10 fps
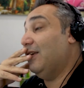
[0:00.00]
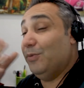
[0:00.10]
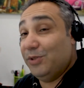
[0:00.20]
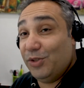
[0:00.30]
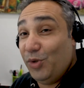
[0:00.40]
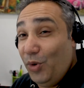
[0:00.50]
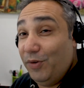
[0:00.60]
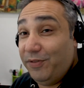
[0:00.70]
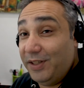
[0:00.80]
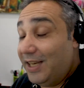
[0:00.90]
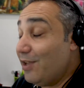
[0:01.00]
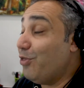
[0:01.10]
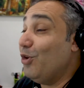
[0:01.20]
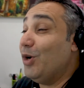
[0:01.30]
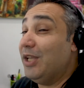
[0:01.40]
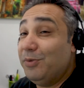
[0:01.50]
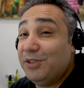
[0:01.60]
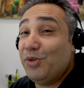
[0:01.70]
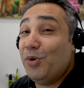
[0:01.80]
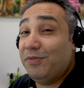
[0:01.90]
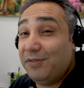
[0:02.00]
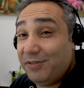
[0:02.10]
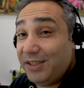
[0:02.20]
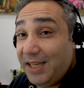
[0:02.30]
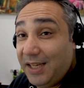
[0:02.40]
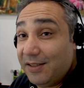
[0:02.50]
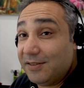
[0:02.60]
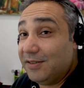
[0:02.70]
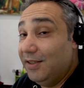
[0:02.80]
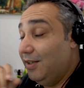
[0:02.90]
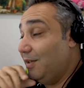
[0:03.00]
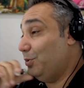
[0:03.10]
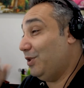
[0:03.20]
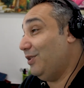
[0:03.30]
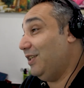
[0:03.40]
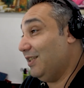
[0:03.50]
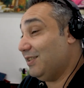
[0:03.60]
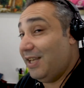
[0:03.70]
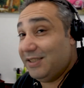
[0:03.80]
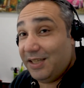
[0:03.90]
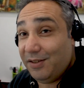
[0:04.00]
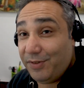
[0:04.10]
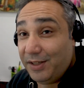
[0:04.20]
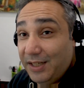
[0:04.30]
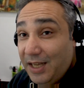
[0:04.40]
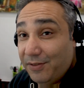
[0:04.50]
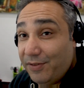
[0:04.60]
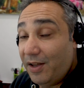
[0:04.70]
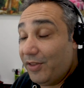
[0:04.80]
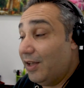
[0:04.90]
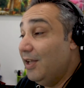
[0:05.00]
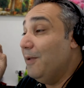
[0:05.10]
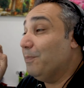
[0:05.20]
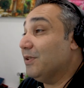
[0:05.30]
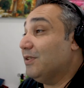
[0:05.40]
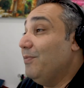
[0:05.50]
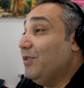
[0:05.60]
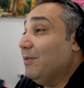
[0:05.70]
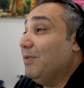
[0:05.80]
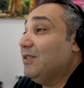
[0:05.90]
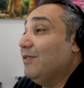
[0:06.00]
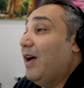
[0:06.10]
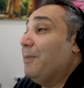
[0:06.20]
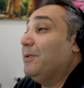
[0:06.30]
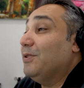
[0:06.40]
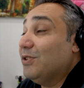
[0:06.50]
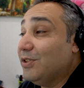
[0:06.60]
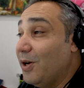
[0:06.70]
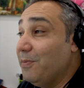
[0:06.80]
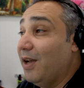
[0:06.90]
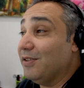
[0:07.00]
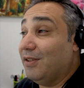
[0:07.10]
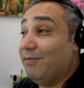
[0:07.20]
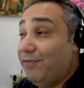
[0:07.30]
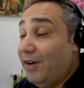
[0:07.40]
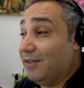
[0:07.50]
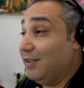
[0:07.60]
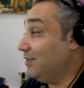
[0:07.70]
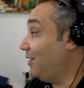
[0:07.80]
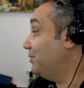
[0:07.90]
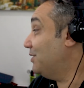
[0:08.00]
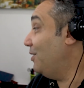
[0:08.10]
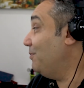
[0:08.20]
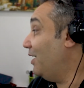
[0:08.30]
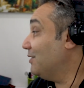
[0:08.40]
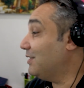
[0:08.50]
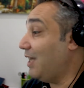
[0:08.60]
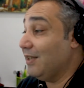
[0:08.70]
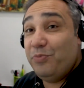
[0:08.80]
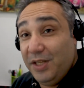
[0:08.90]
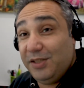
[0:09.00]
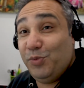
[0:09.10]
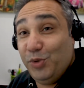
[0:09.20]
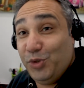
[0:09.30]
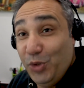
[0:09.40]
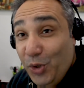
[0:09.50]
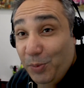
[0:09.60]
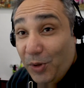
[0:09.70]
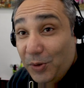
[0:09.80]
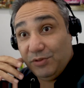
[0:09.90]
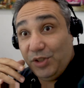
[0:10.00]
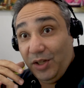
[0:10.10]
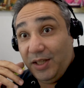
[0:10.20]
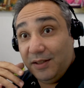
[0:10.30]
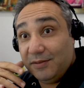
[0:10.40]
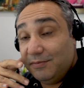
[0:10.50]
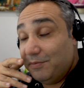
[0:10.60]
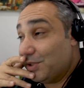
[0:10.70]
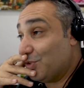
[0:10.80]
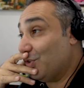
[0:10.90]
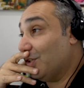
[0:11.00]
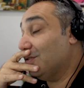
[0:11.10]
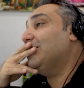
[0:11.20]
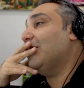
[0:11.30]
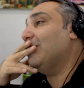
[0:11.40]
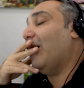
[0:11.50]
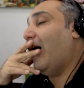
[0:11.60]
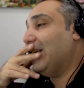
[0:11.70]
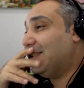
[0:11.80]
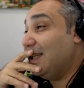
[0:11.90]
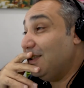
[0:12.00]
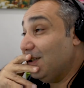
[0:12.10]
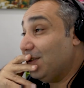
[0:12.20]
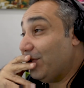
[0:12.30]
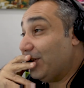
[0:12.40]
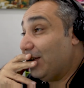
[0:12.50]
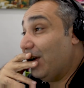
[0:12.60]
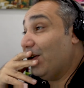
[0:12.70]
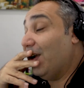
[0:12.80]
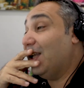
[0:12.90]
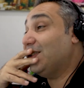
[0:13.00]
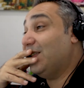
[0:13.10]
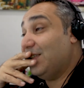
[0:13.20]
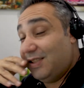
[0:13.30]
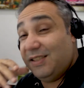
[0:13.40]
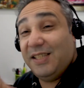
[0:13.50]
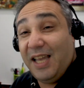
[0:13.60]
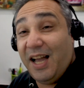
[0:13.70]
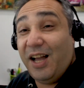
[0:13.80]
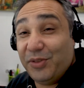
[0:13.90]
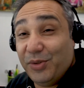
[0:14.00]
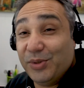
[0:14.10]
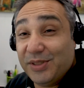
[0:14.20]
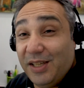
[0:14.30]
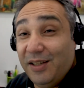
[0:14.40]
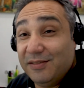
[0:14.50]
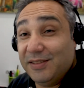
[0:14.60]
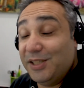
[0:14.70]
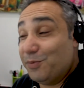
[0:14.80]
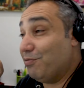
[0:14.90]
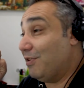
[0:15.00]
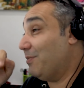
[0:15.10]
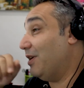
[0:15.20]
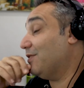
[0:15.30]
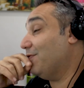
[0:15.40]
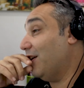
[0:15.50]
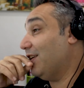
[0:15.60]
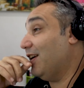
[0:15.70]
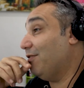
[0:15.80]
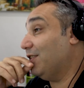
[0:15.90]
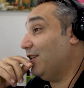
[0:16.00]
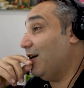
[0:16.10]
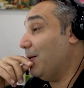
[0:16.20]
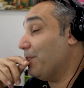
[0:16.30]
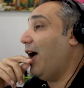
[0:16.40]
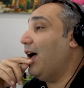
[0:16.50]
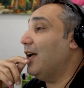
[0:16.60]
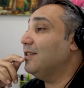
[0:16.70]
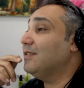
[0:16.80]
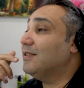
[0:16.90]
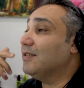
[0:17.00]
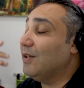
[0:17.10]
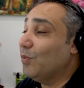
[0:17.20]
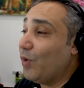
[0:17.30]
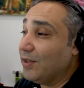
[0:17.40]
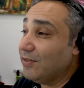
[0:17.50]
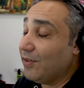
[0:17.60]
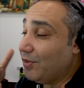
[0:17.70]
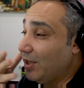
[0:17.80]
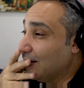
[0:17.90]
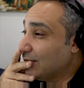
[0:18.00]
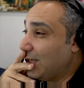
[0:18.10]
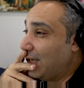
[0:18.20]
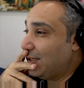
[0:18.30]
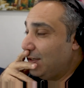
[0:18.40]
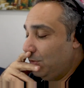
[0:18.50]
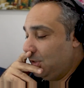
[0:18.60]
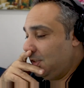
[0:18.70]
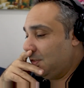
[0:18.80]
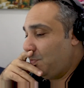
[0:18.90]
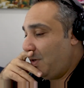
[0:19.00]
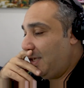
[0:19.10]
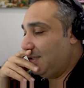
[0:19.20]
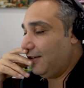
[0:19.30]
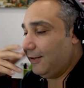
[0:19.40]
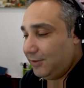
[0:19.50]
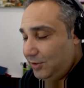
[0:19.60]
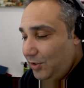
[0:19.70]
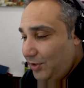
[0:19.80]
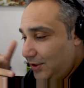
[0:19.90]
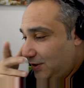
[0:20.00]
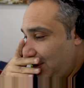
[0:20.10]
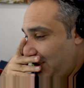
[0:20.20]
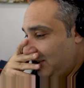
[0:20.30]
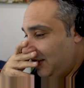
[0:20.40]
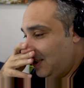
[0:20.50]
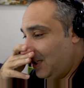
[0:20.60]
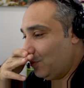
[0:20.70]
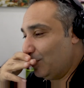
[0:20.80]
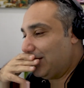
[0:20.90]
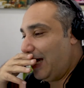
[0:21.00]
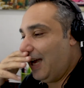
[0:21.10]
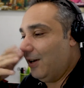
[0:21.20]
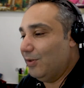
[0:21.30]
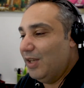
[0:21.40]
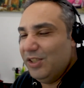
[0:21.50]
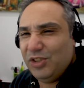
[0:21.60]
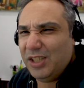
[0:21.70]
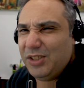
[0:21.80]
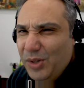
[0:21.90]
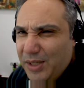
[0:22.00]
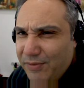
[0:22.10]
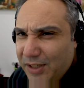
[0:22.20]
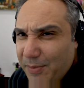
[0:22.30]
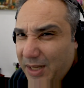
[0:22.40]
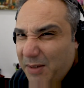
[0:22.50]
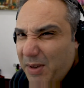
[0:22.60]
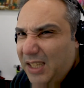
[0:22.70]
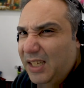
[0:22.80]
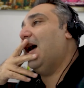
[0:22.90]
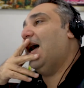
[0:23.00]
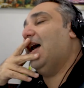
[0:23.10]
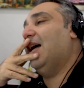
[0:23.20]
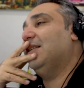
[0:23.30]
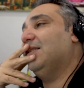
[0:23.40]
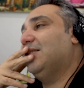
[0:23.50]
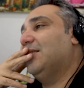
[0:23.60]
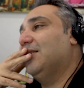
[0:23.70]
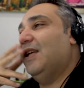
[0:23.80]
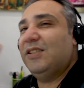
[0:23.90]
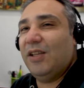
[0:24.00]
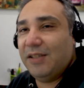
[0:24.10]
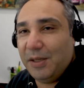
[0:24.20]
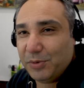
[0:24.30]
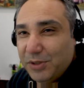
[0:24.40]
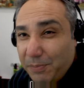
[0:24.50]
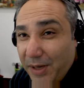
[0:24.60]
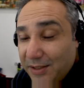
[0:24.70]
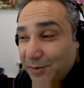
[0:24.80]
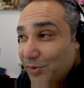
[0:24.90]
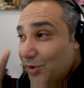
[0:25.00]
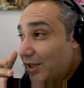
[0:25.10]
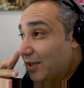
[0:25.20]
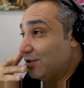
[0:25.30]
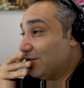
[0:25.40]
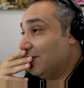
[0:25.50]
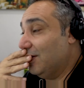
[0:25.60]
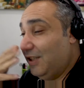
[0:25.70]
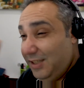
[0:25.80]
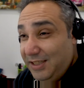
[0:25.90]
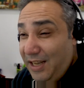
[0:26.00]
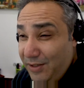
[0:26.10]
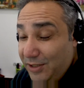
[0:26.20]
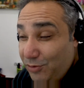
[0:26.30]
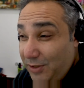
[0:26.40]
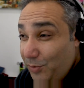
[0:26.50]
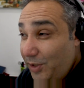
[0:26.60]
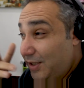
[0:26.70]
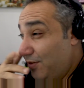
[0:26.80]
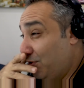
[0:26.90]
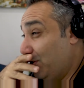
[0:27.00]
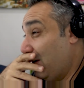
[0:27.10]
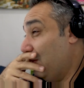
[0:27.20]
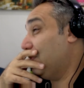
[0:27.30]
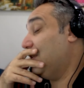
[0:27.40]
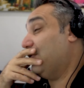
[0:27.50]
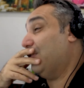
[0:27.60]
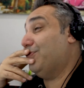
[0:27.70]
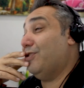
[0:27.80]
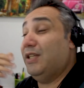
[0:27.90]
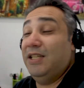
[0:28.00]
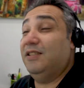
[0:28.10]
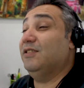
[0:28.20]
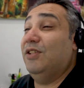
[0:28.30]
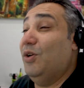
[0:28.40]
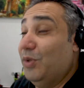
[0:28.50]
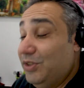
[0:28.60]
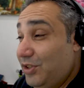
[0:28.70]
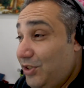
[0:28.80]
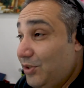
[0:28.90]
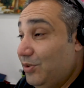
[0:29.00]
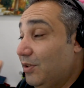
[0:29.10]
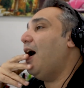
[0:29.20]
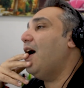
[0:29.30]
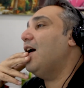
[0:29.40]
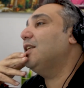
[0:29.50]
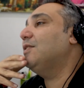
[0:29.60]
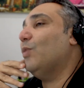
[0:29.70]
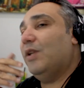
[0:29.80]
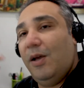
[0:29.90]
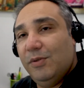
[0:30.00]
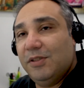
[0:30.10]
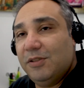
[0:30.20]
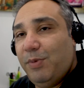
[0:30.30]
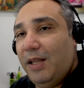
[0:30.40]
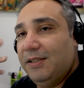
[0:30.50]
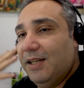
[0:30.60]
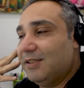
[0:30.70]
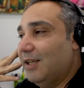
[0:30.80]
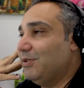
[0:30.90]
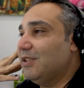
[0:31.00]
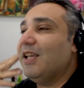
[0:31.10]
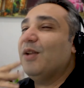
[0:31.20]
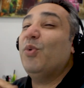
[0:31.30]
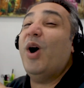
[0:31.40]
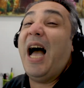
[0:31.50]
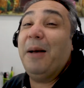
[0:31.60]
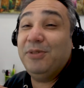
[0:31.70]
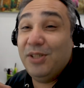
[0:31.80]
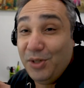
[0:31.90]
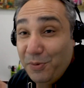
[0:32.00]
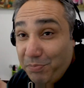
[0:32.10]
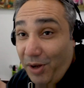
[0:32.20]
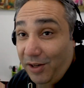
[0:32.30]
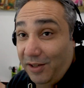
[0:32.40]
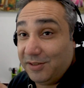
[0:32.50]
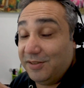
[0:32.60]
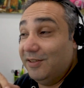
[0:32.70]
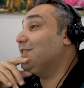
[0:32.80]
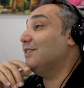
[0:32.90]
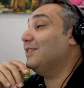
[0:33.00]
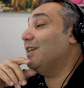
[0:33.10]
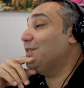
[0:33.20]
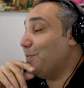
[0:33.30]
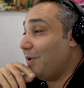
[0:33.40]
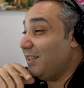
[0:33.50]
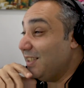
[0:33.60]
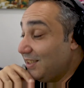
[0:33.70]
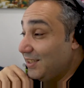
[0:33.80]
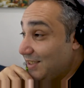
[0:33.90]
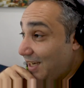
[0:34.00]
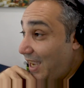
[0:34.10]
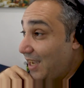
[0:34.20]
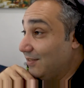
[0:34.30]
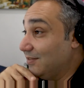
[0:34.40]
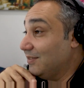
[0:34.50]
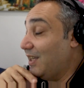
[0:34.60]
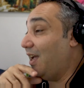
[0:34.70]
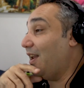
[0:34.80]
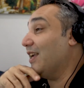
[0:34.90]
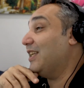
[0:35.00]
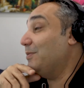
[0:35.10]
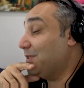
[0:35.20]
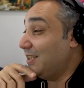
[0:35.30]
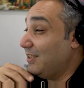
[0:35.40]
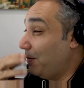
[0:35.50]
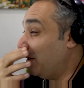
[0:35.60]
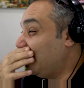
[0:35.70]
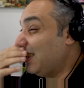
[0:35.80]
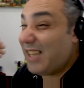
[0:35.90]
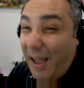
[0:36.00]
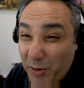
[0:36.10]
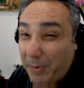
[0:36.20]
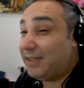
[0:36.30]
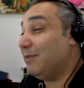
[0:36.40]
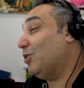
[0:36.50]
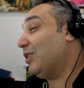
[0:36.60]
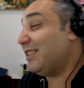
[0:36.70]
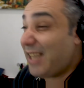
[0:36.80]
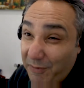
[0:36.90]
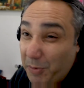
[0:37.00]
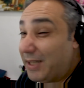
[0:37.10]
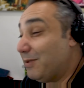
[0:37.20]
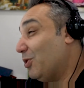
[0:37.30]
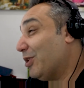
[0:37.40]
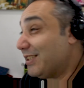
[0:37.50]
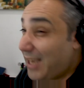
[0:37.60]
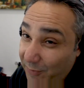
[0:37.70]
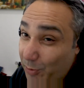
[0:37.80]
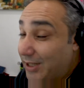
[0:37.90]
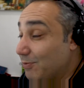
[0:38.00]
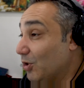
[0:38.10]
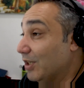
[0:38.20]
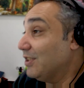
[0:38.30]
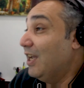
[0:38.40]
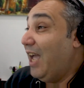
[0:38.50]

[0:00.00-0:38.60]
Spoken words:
He was an orphan. He thought he was an orphan for years. It was only years later he found out he had a father. But something must have happened so much and fucked things up so much that this was normal. Shocking, but true. So I sent her the video and she said, yeah, I thought so. He's pretty much fucking everything up. And one of the things that he was explaining to the solicitor was how she's not giving him any money and he's unable to pay the mortgage. He's now literally working for the company for free. He doesn't know what to do. And when I was explaining that to him, she said, well, absolute bollocks. She said, the money is in his account and I keep sending him messages. Have you paid the mortgage? Have you paid the mortgage? Have you paid the mortgage?